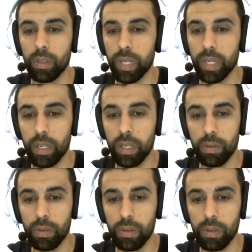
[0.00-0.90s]
Go back
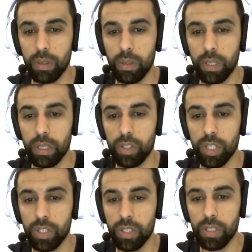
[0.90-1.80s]
here and
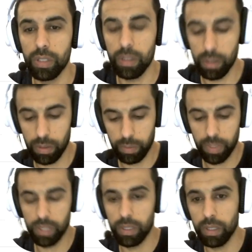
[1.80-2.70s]
change this,
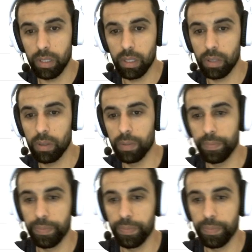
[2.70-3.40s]
paste it in here.